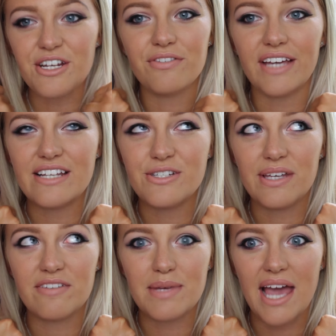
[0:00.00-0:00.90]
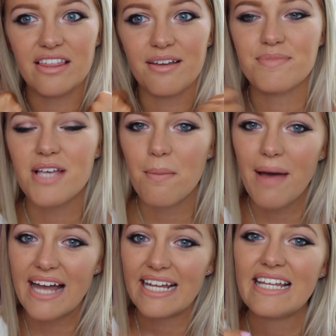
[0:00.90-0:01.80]
don't forget to give me a thumbs
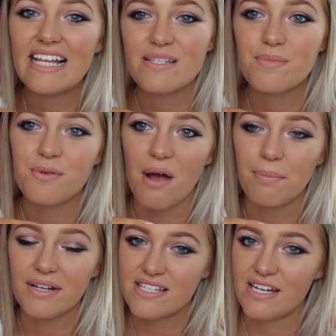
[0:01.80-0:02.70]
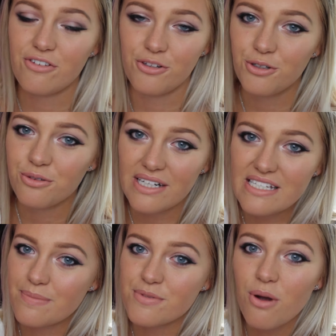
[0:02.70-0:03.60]
up and hit that subscribe button if you're not
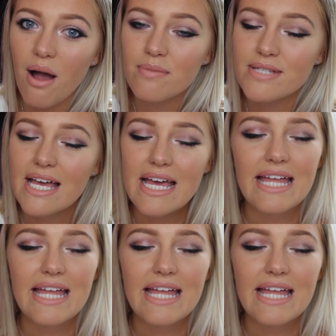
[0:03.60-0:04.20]
already subscribed.